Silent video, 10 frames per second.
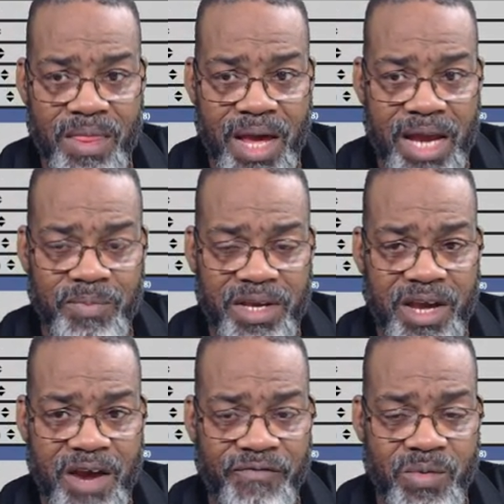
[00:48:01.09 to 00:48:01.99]
I'd be
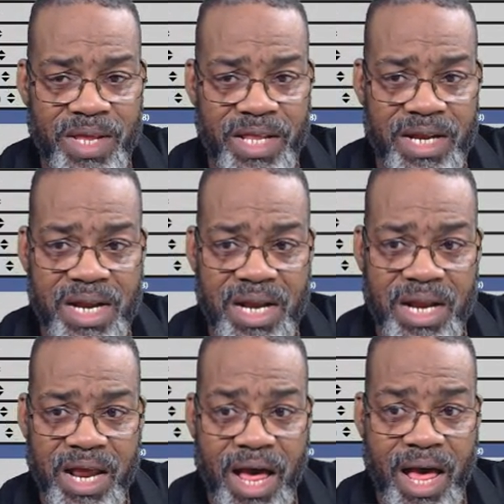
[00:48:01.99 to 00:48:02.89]
careful with it.
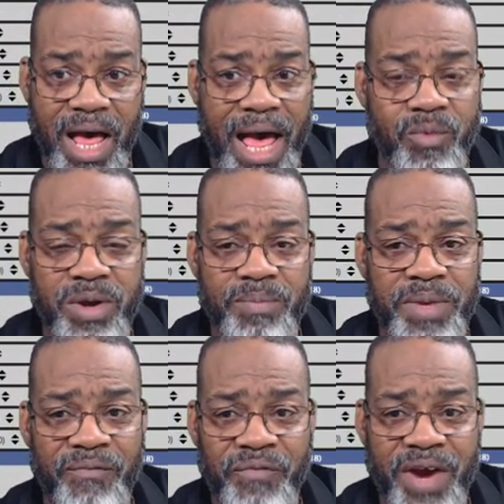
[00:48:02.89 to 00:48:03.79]
Uh, I wouldn't
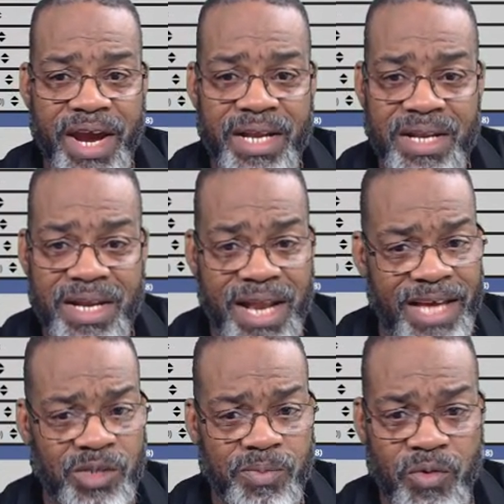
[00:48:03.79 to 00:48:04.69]
be afraid.
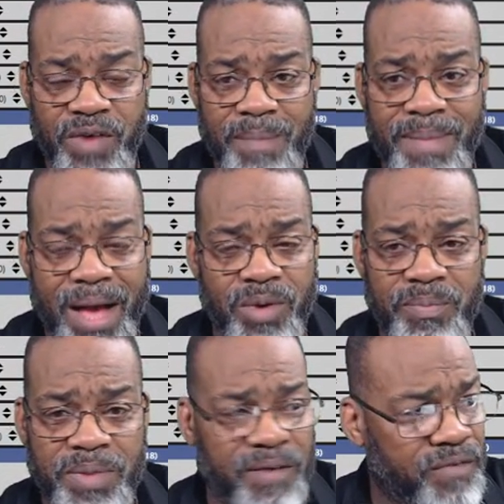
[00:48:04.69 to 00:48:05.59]
Nice move up. I
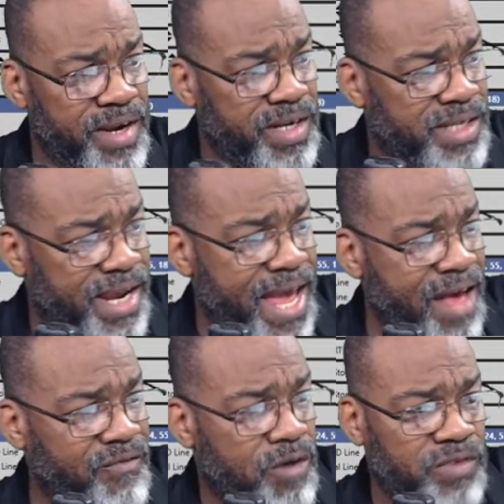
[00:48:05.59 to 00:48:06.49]
wouldn't be afraid to take
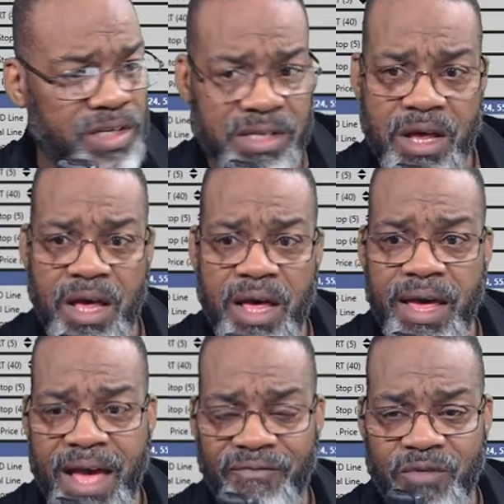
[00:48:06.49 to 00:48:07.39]
half off the
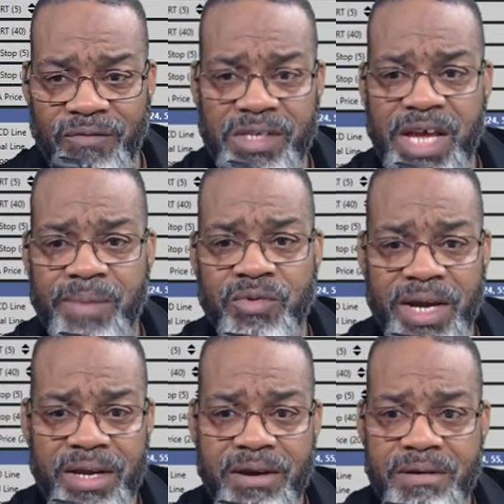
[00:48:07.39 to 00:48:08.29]
uh, half off the table
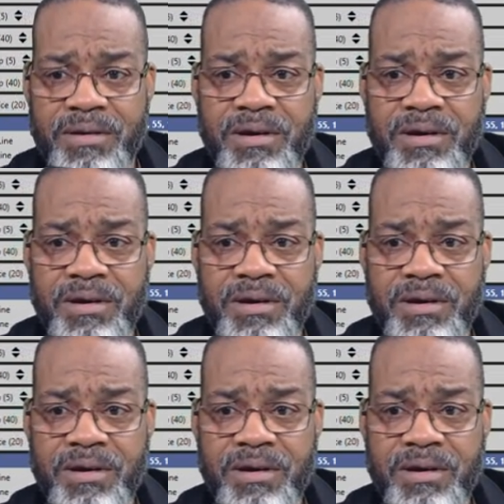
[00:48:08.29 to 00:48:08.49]
right here.